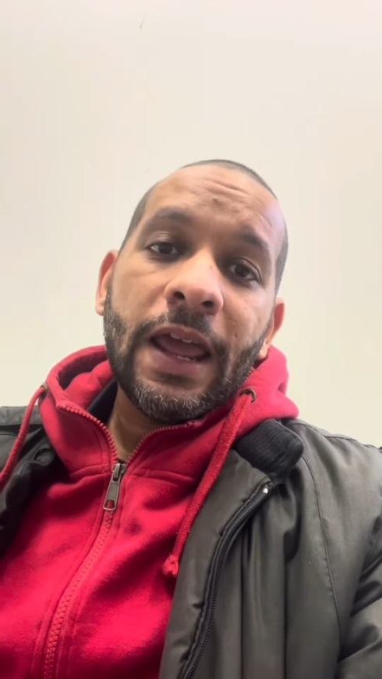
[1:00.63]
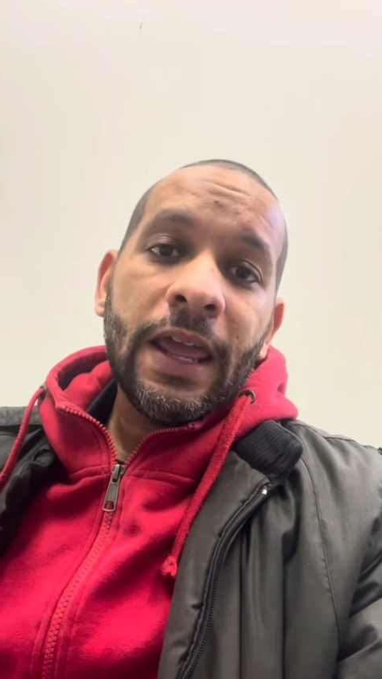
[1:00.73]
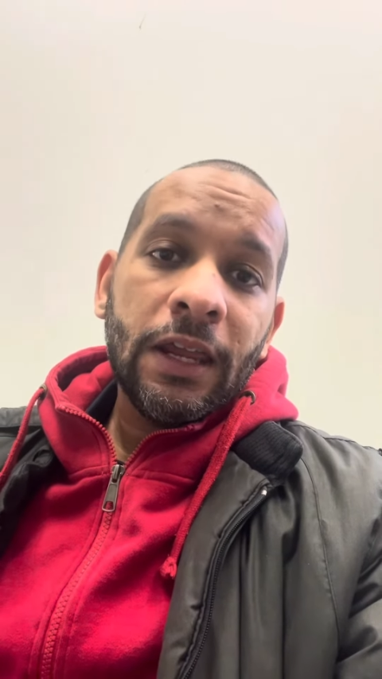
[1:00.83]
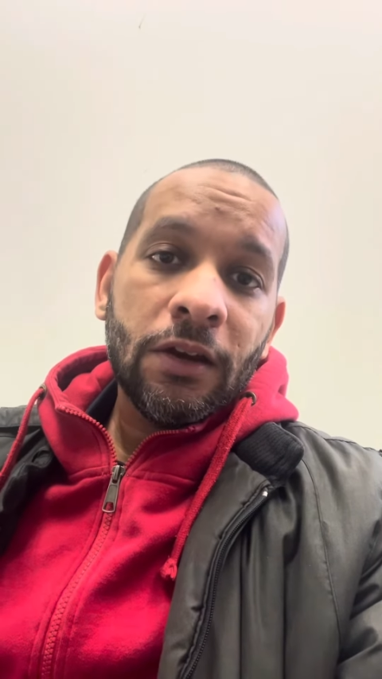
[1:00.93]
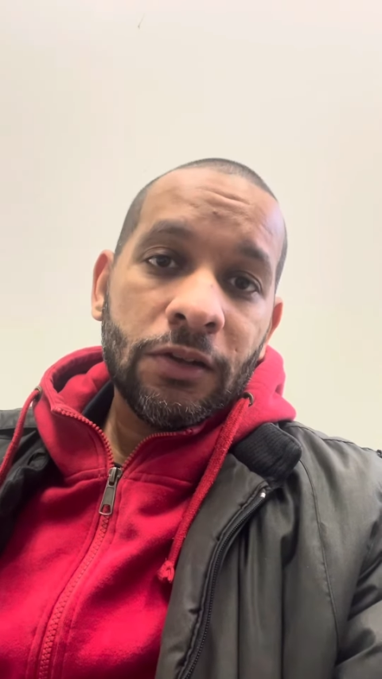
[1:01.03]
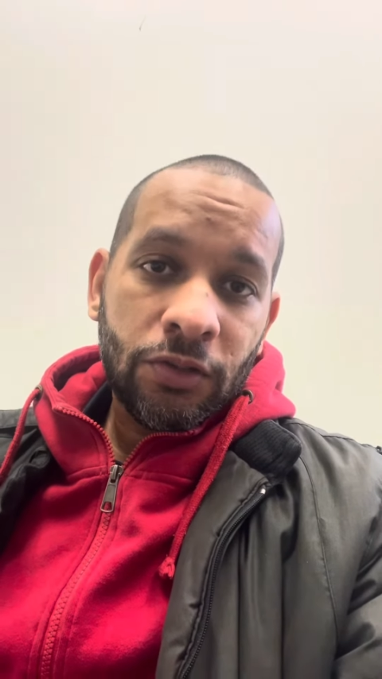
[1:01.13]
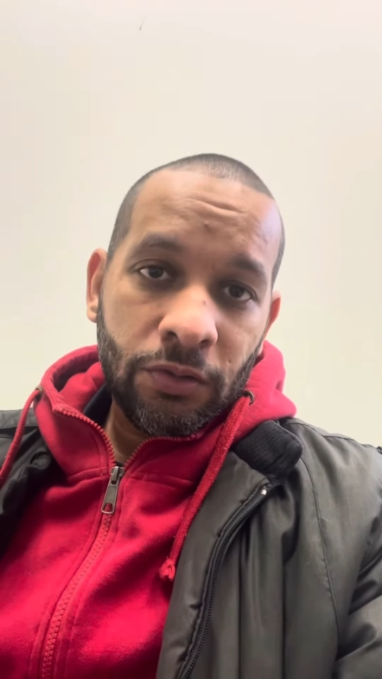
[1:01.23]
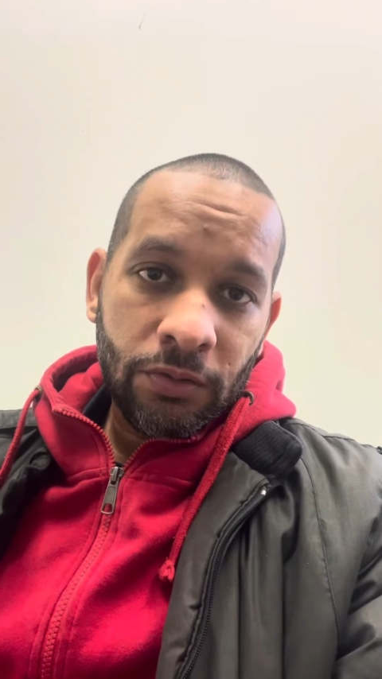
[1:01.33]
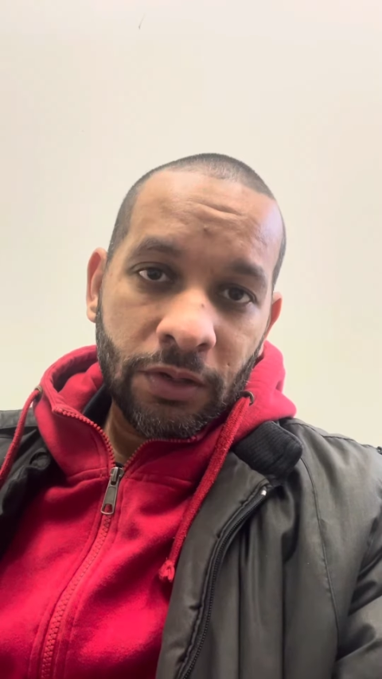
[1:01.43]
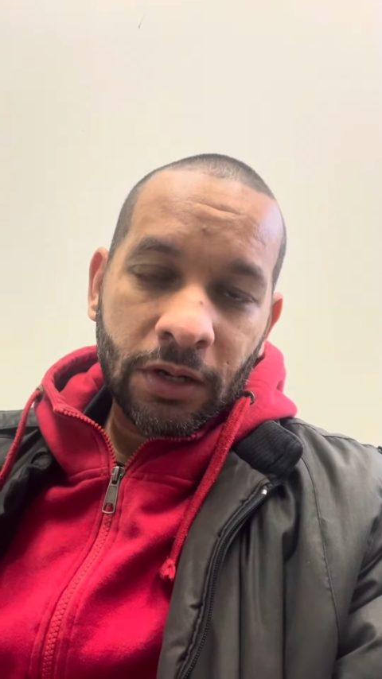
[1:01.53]
anchored
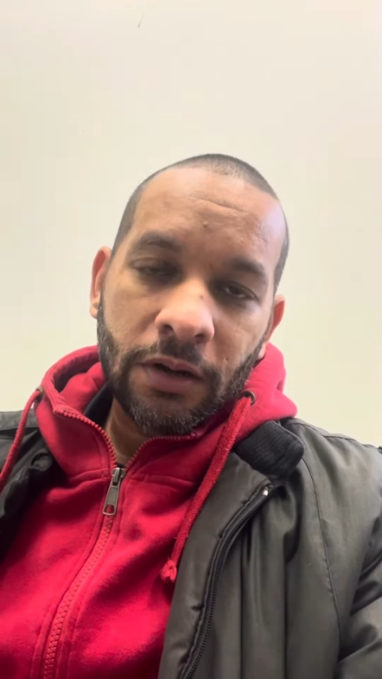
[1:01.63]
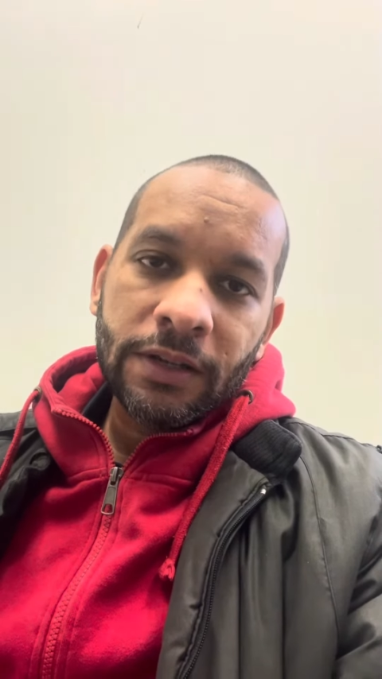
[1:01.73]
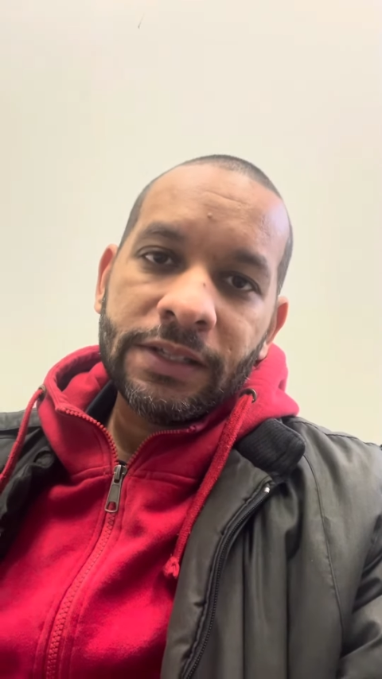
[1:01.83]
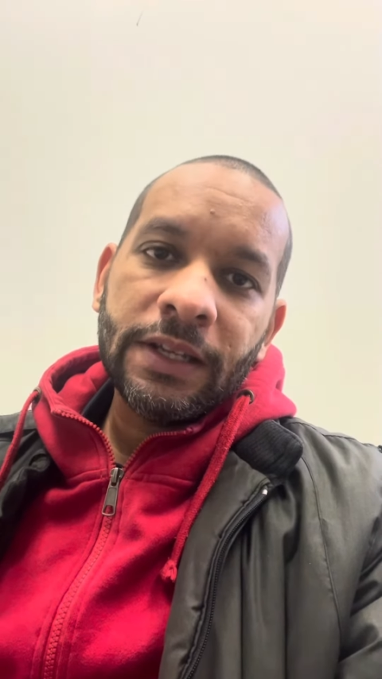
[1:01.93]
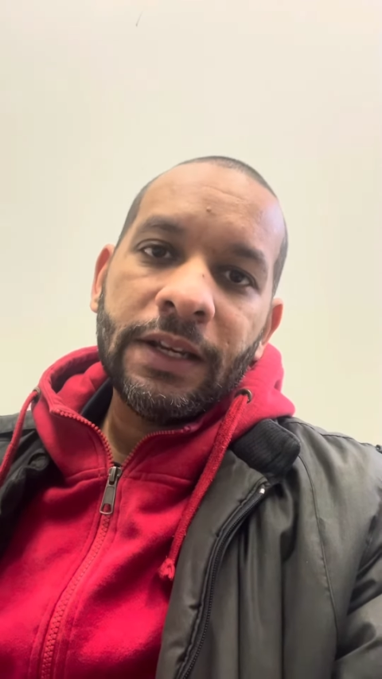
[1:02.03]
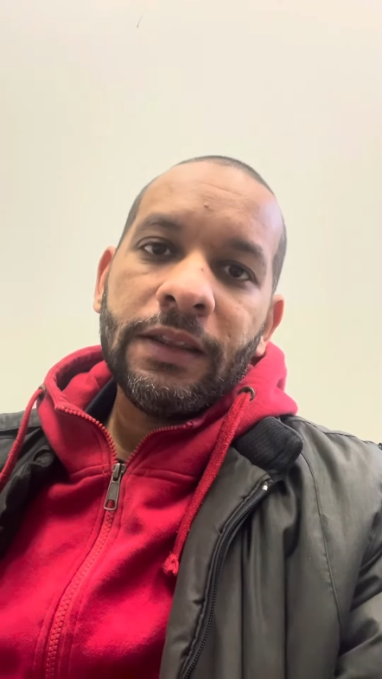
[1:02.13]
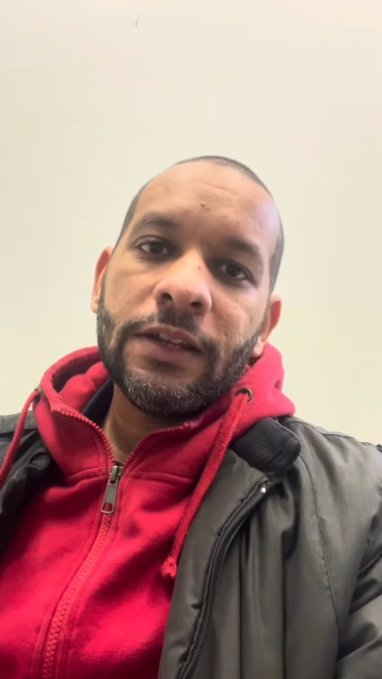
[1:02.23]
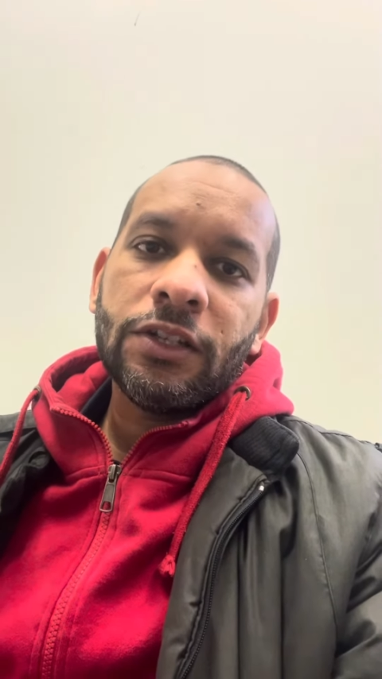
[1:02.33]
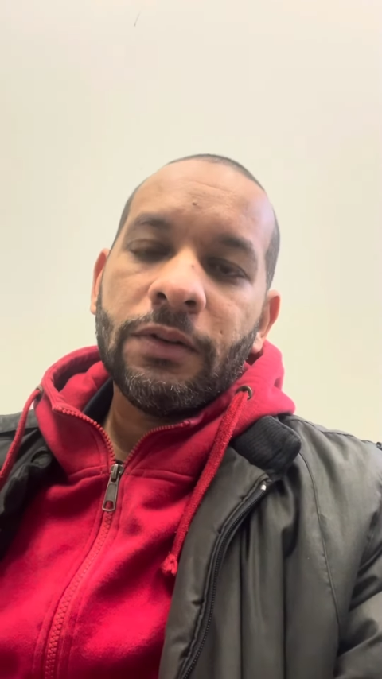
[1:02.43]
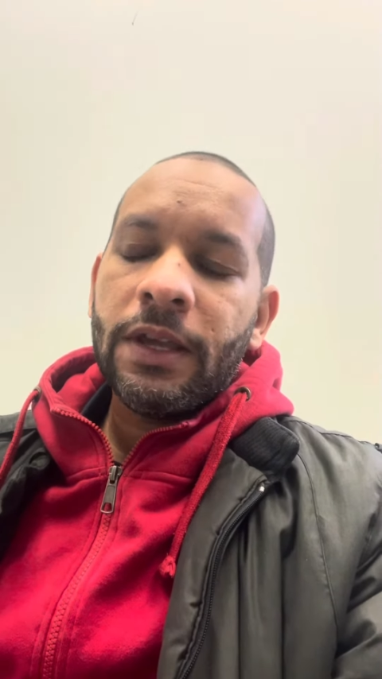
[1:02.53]
to the current city
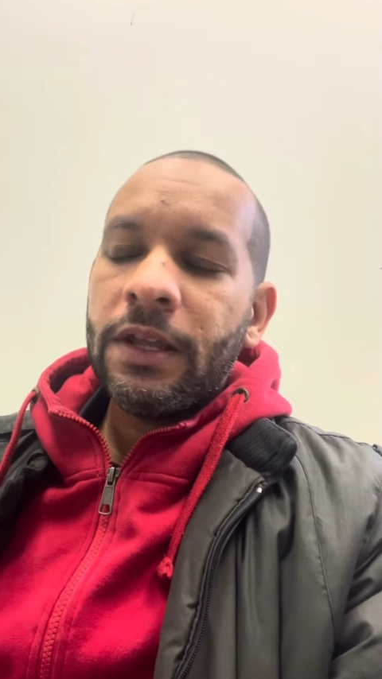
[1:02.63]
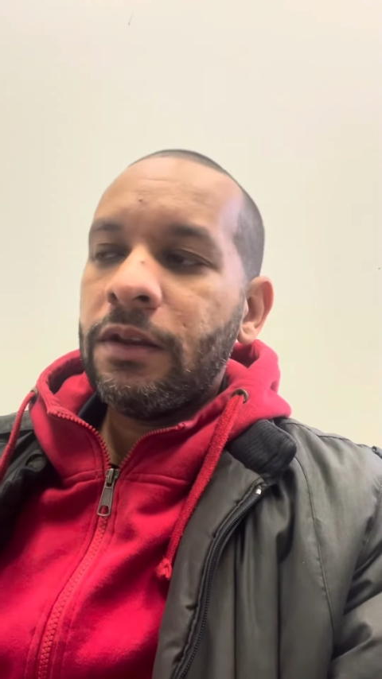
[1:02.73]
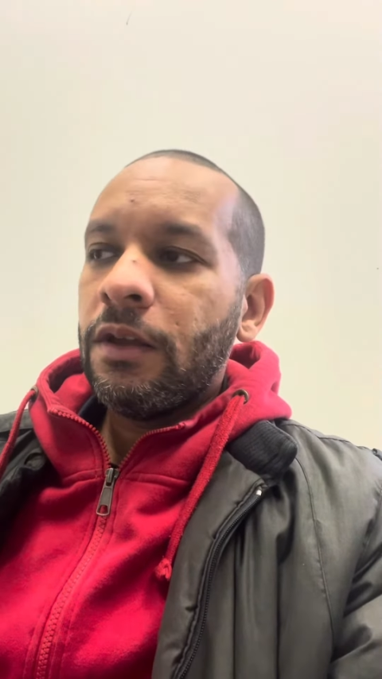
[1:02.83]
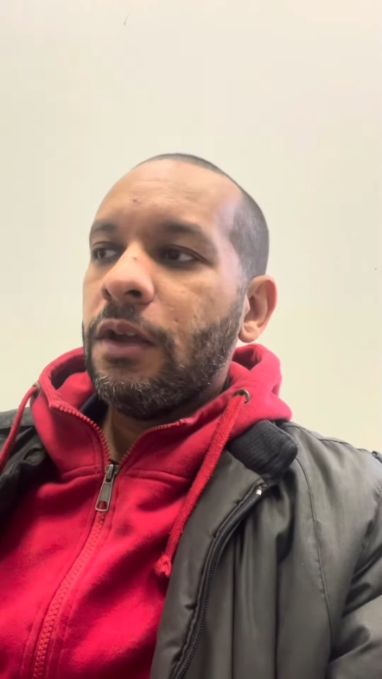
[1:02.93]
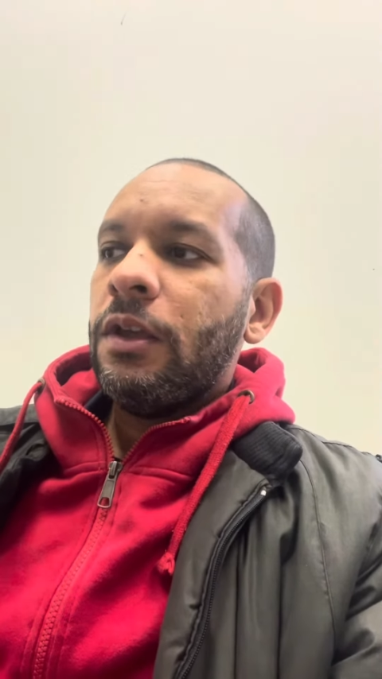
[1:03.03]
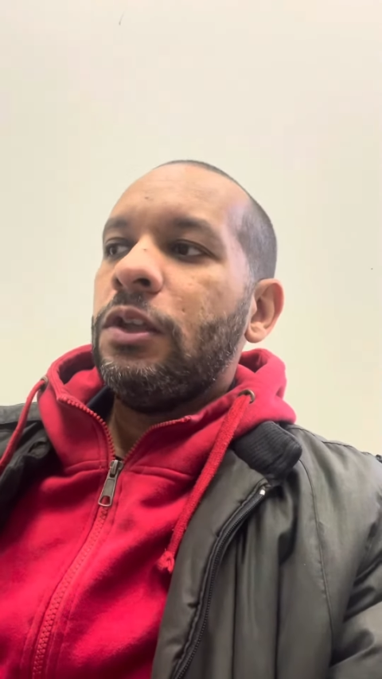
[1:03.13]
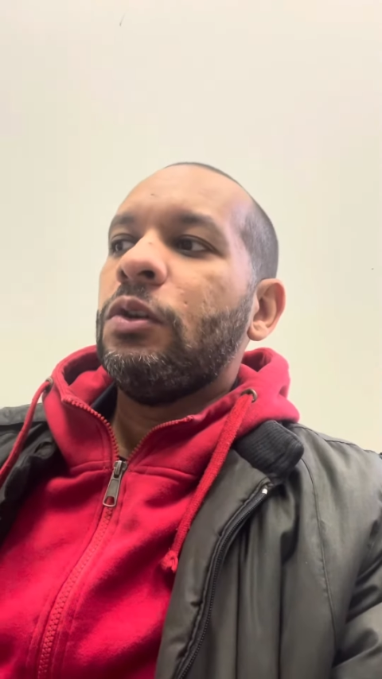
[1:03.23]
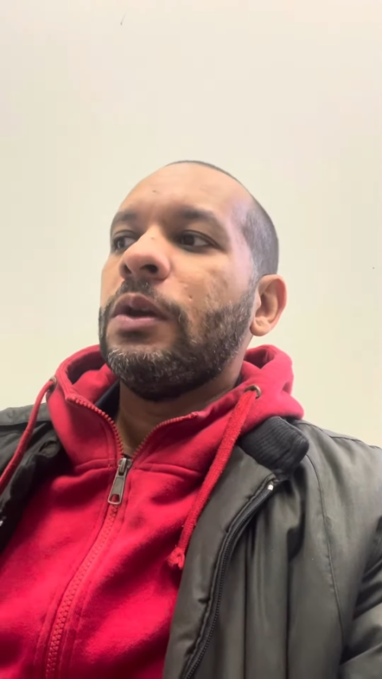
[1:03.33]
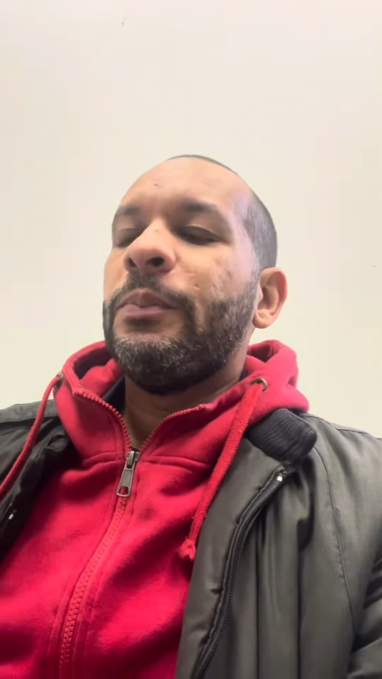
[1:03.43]
that you're in, you can